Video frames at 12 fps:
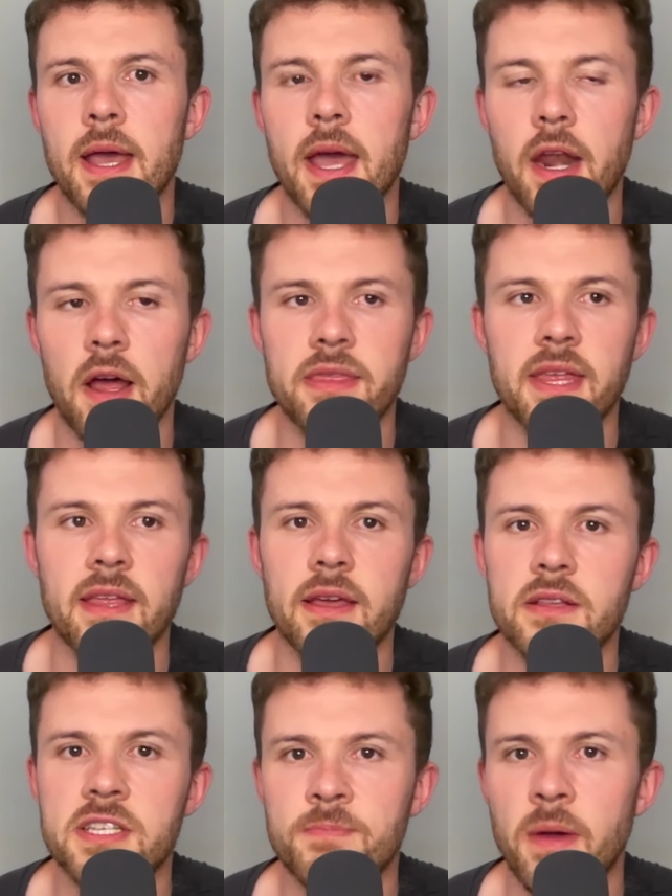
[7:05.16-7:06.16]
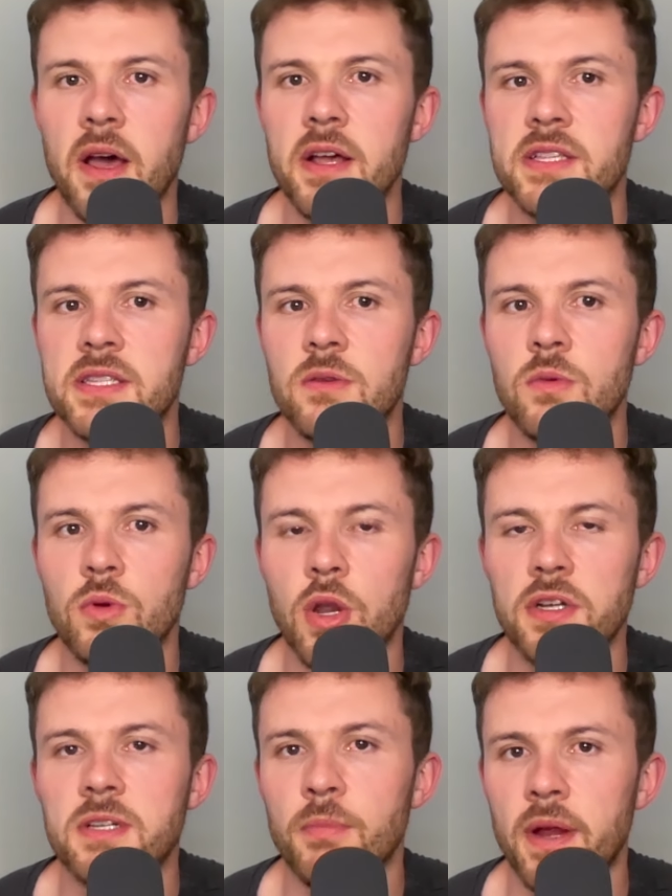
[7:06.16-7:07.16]
And I think Spurs will
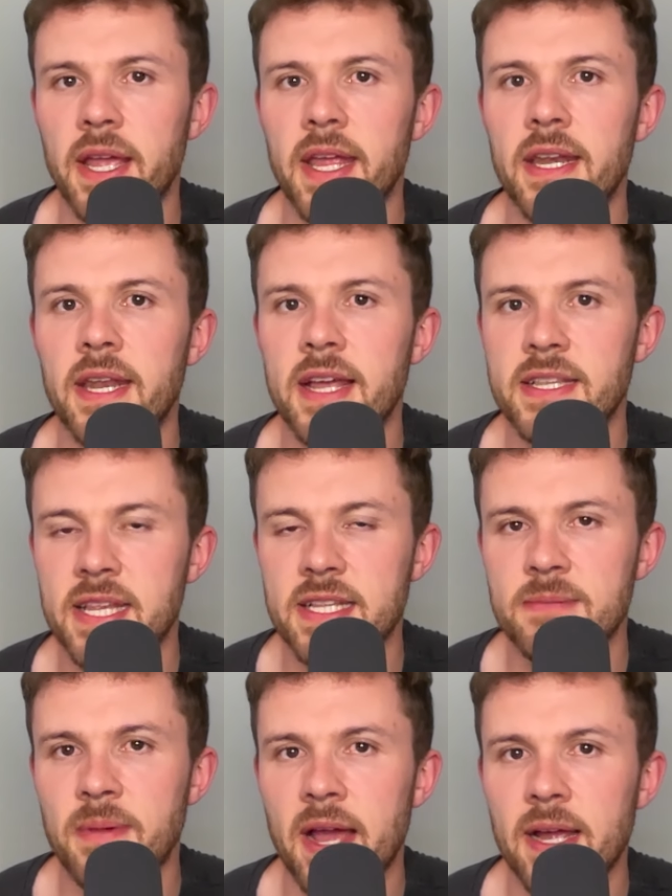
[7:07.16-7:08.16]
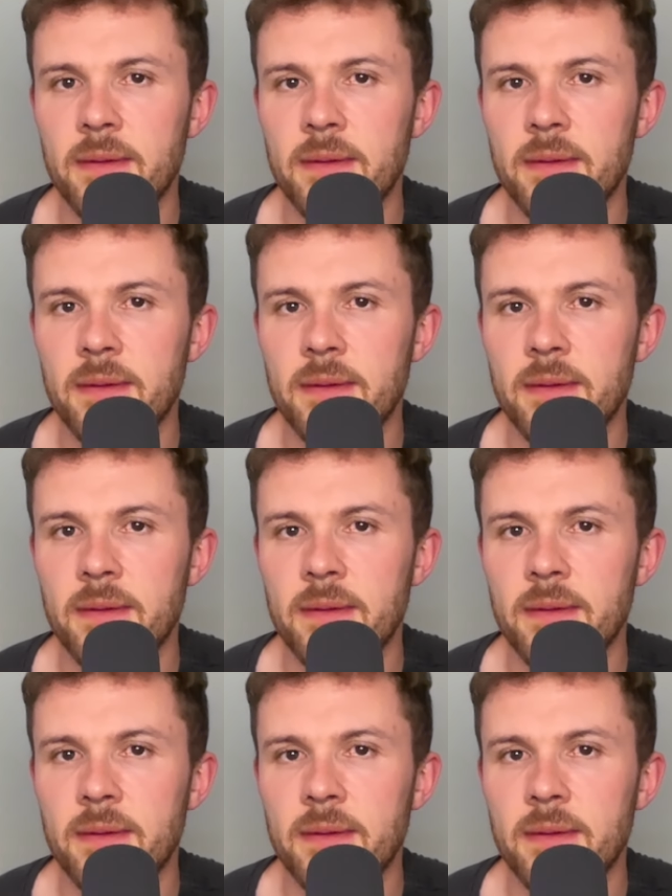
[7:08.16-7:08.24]
look to bring in a centre-back.